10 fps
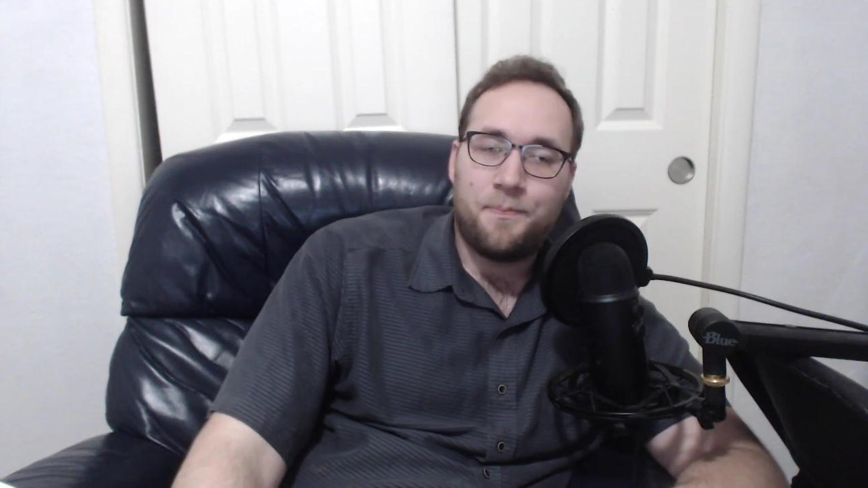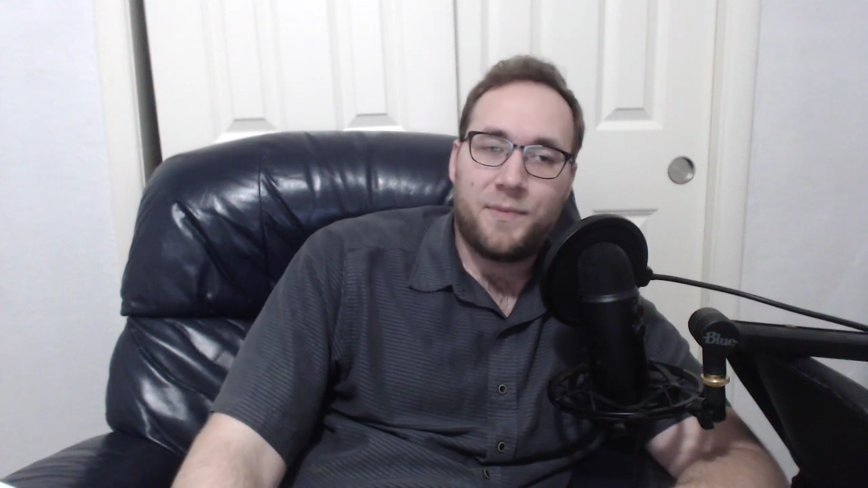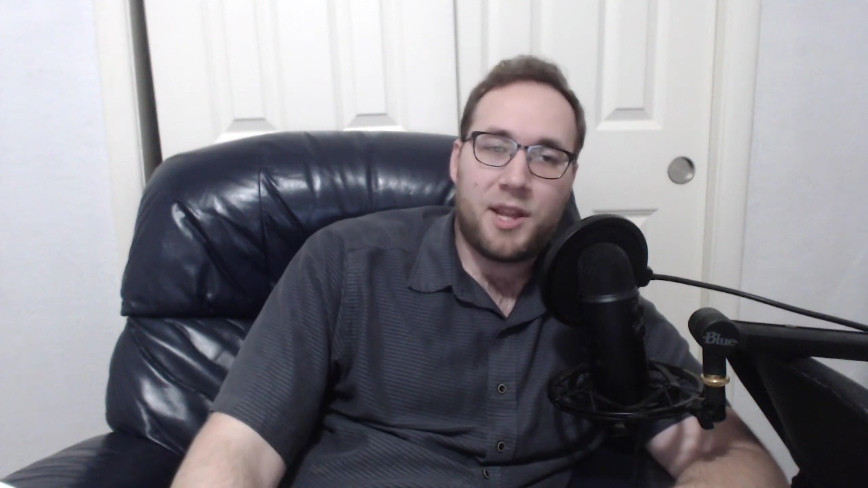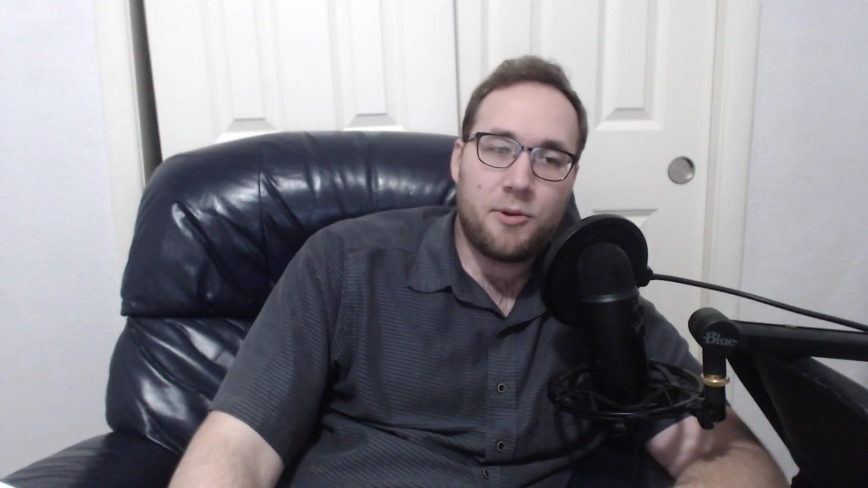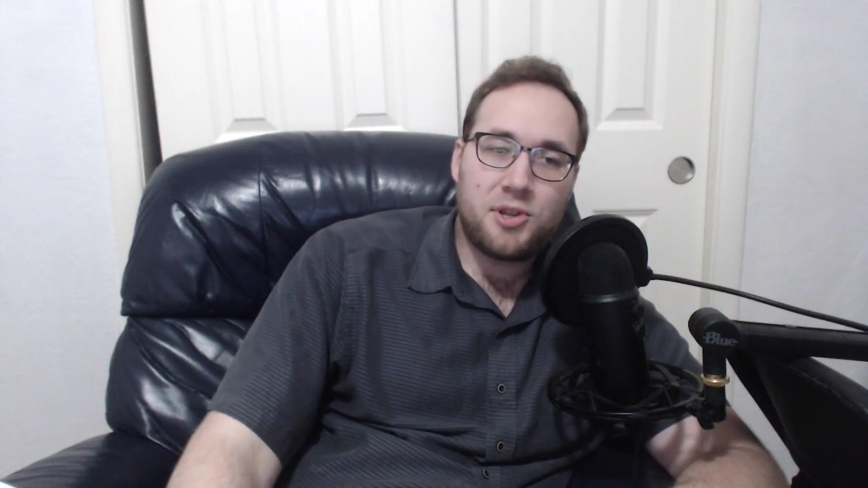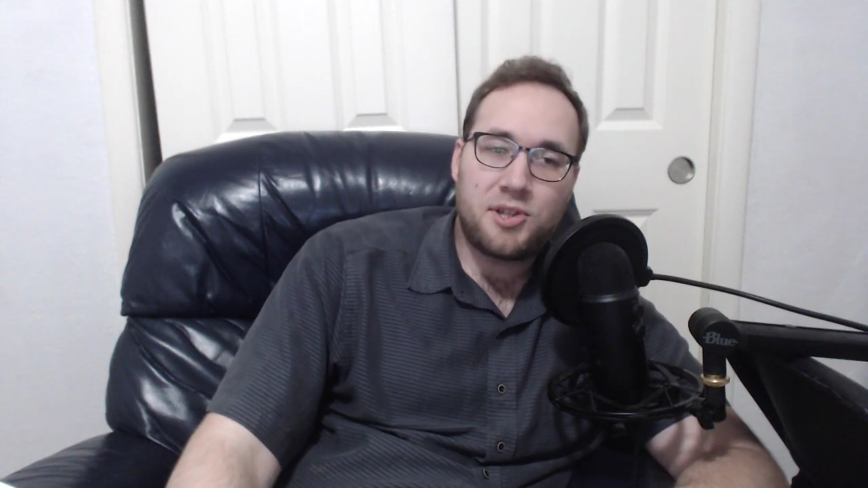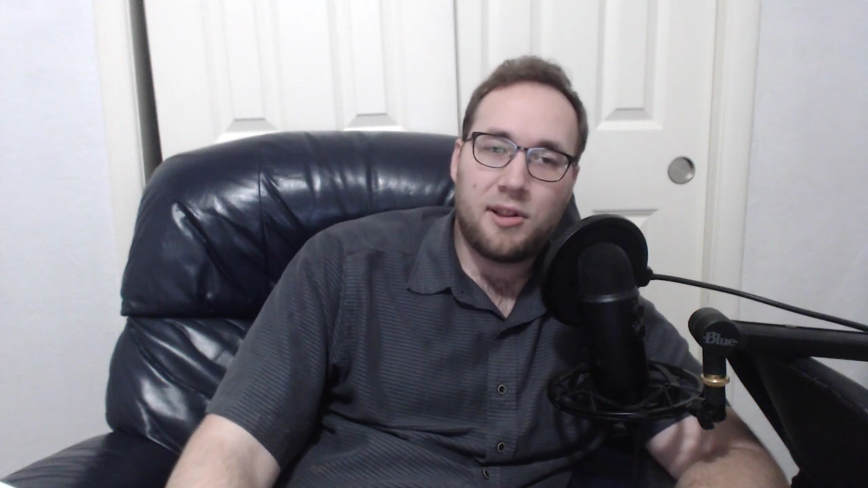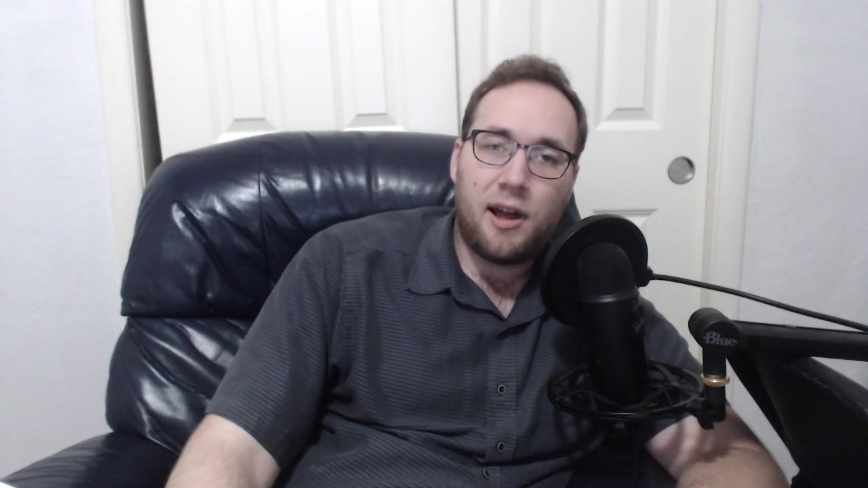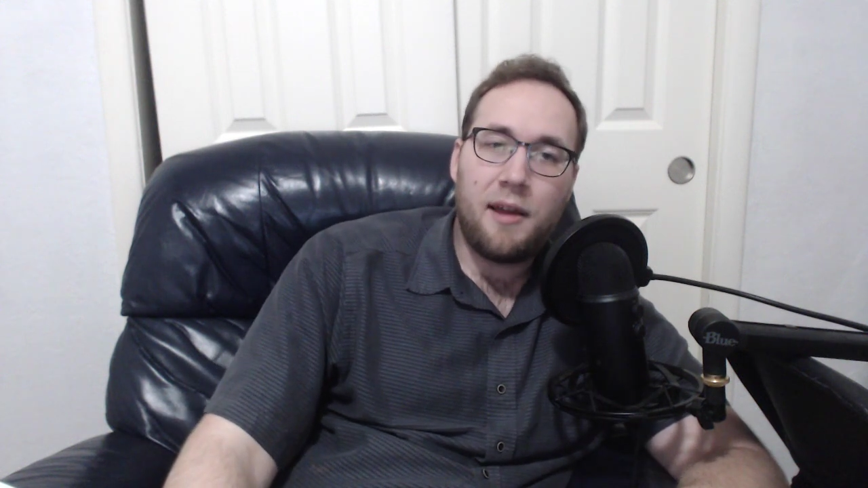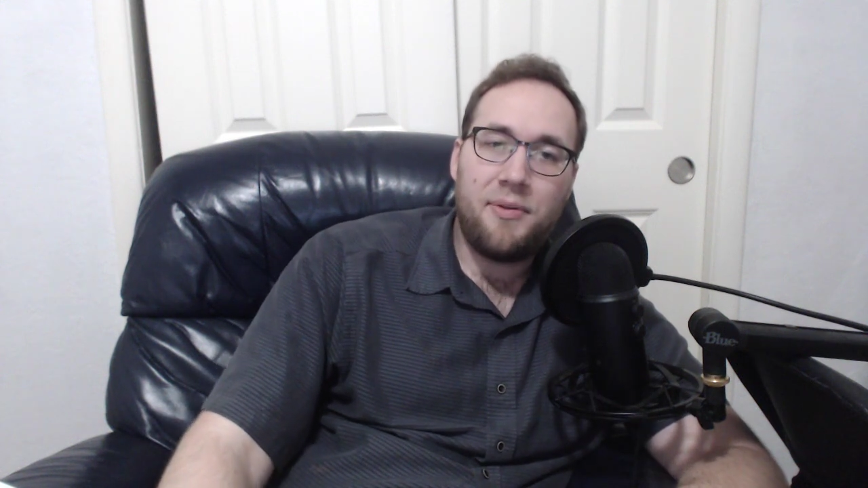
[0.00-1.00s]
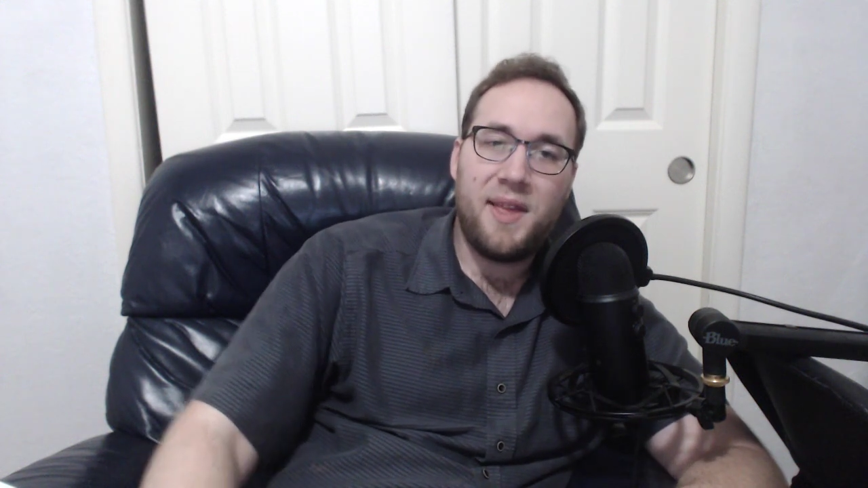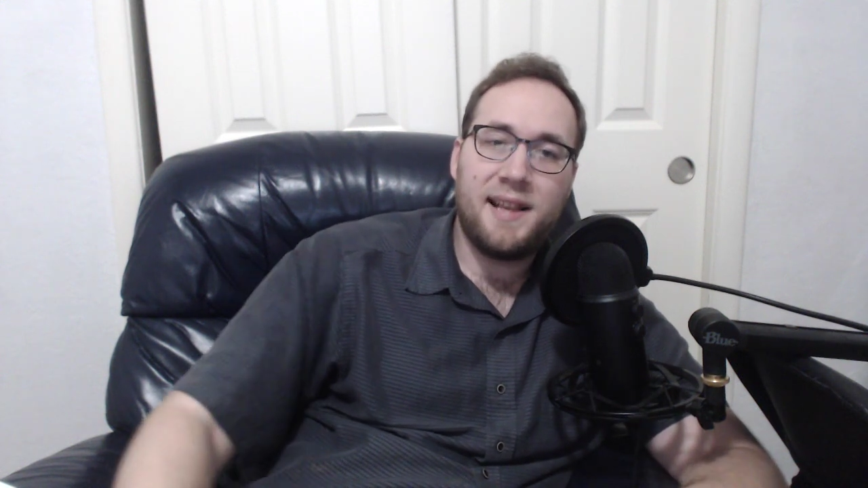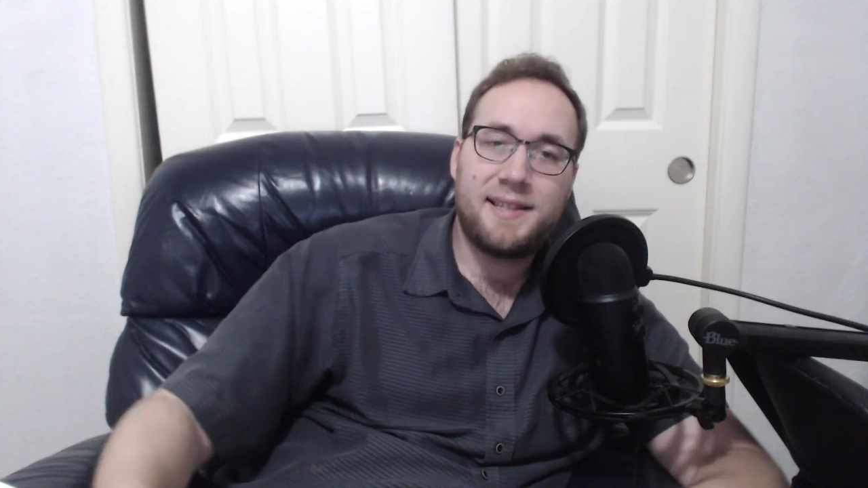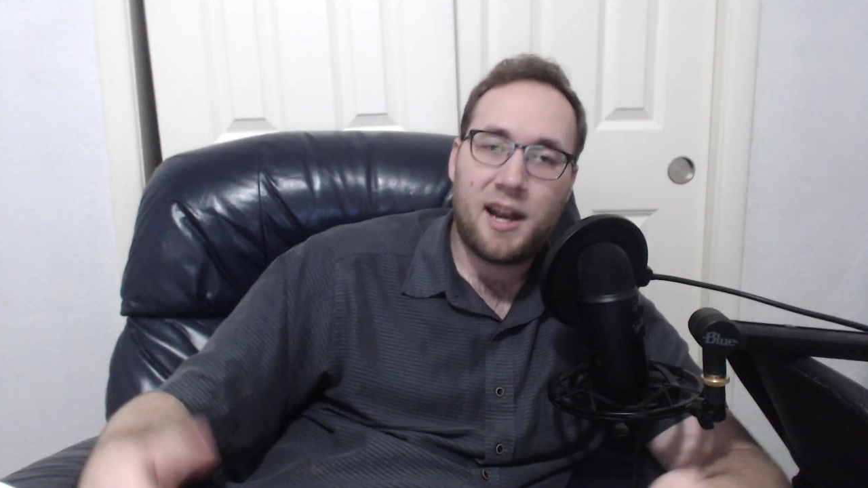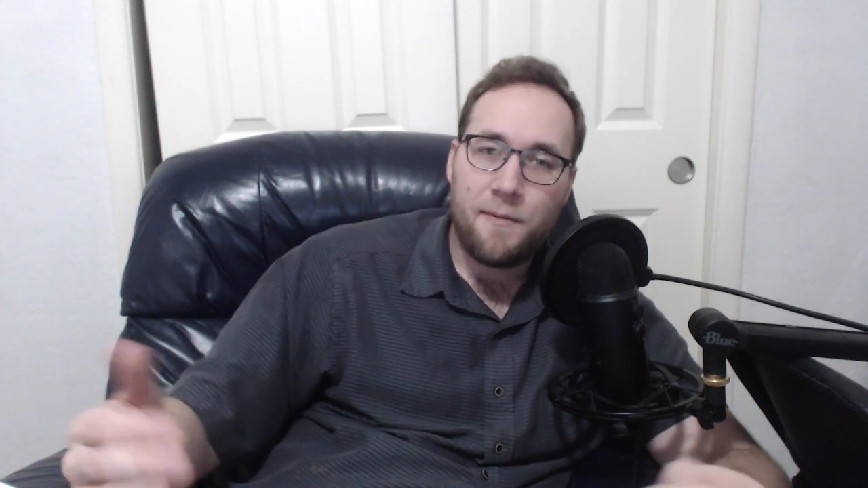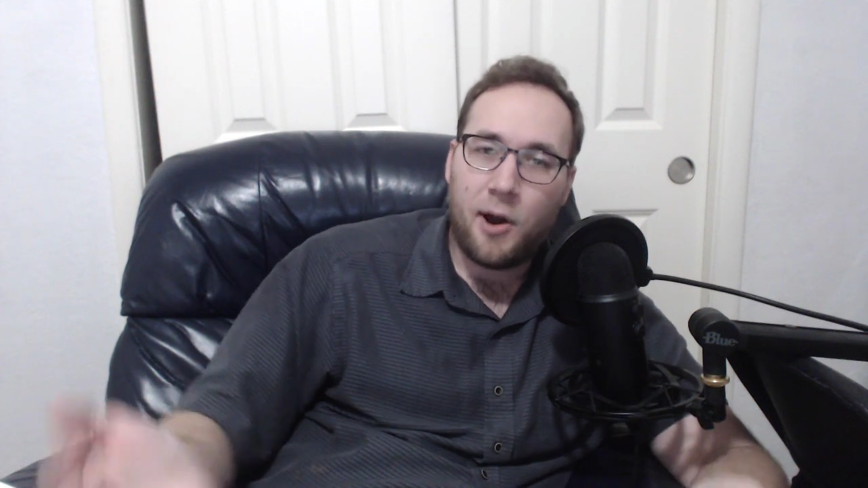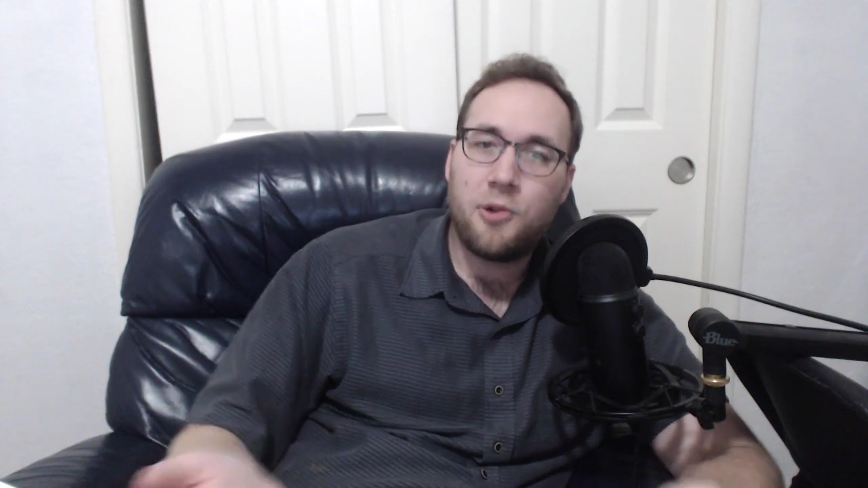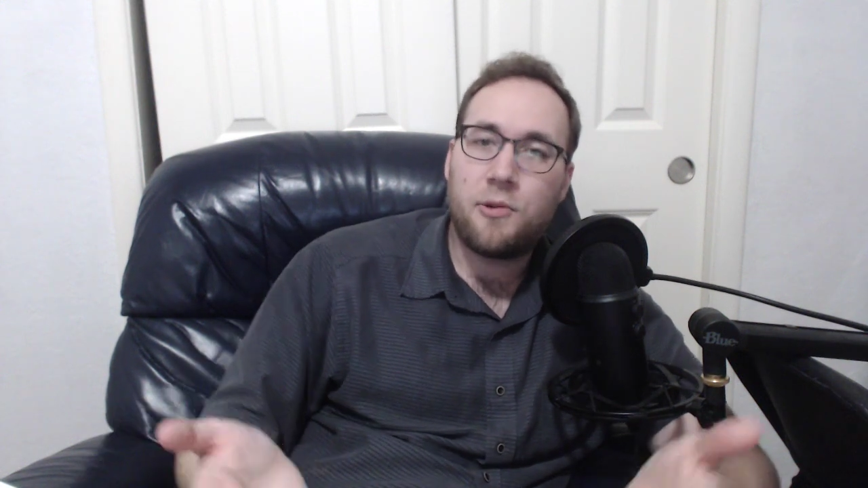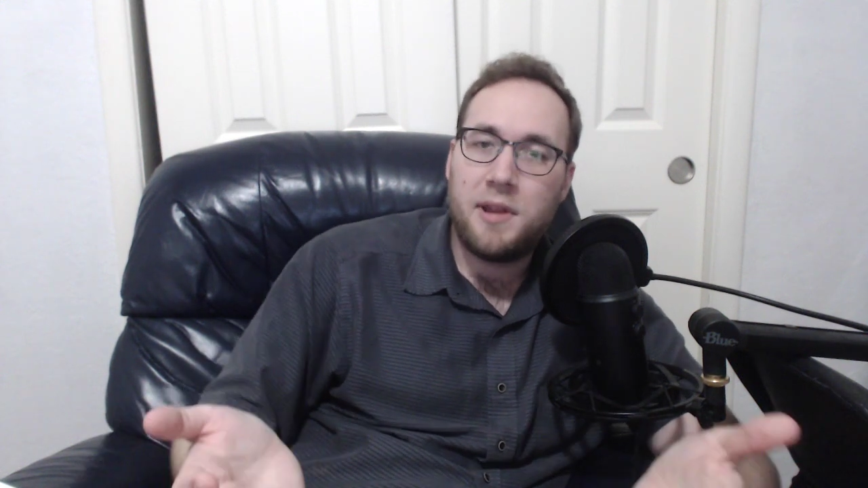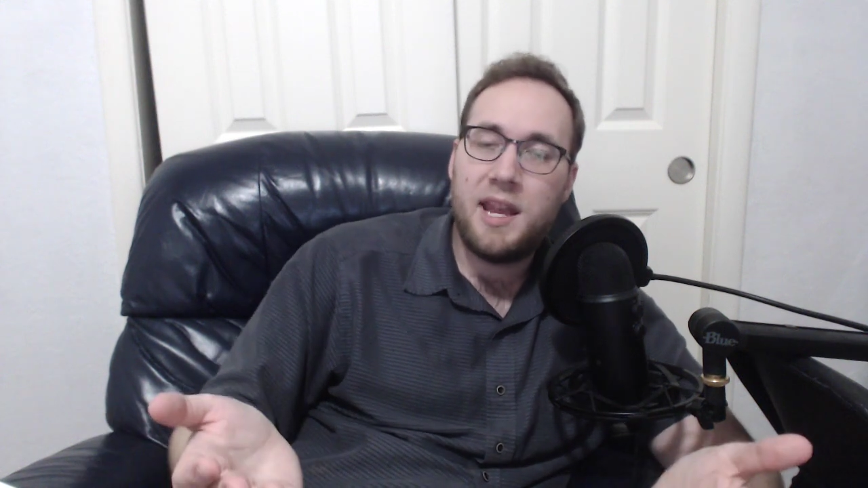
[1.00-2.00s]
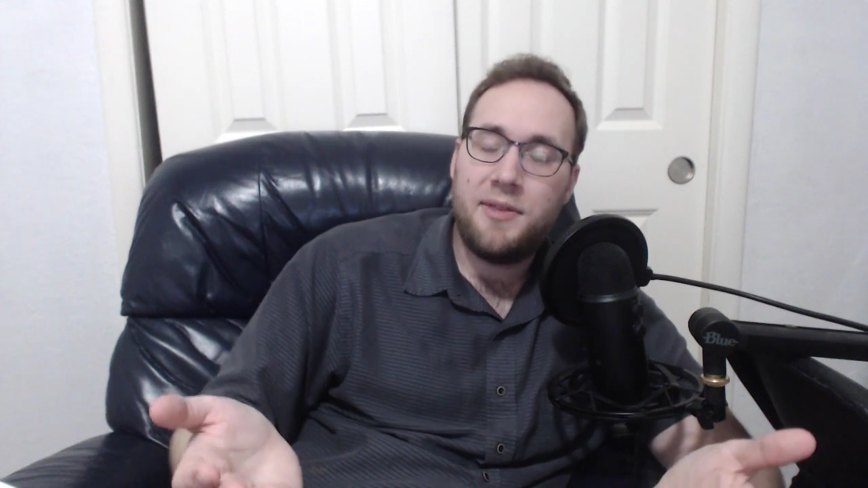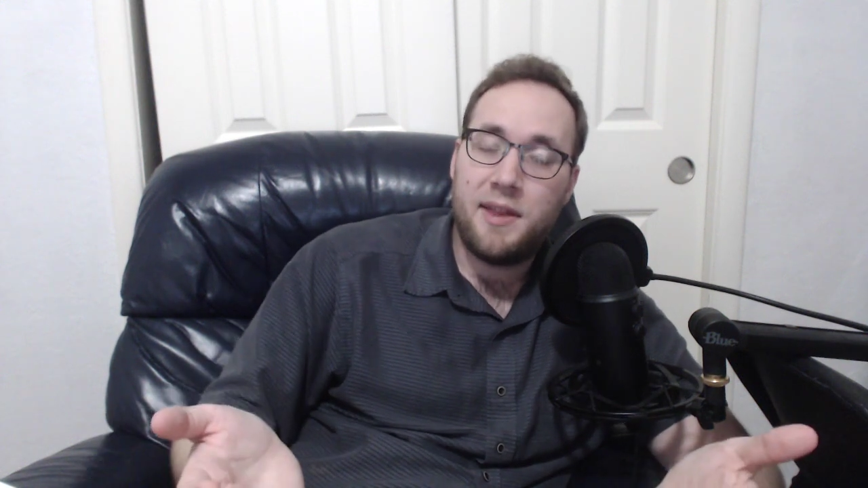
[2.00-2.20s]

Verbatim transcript: there was just a lot of things kind of underneath